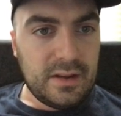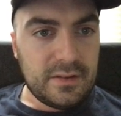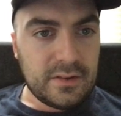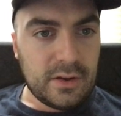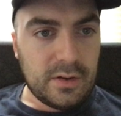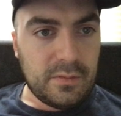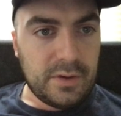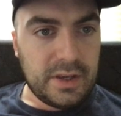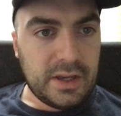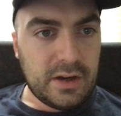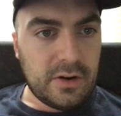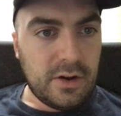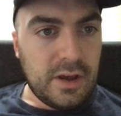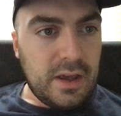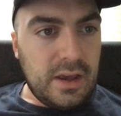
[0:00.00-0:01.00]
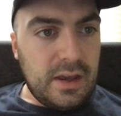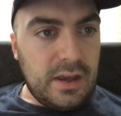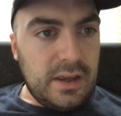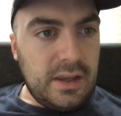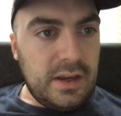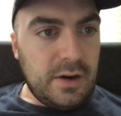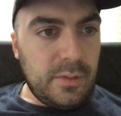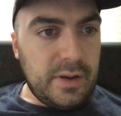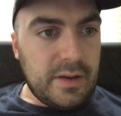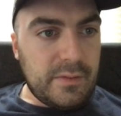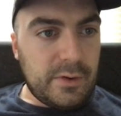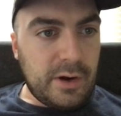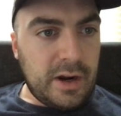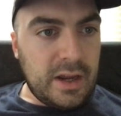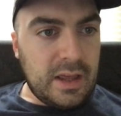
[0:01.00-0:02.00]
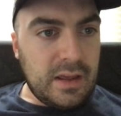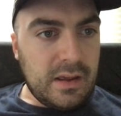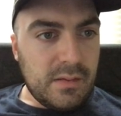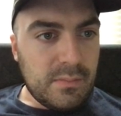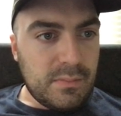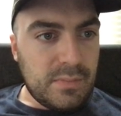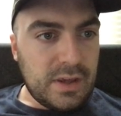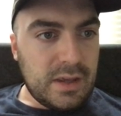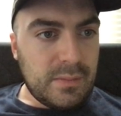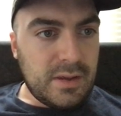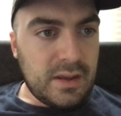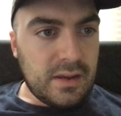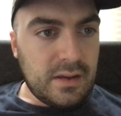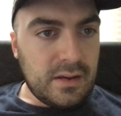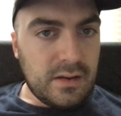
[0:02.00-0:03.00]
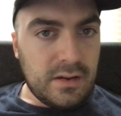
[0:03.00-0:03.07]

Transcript: So if we go here, we have grinning, beaming,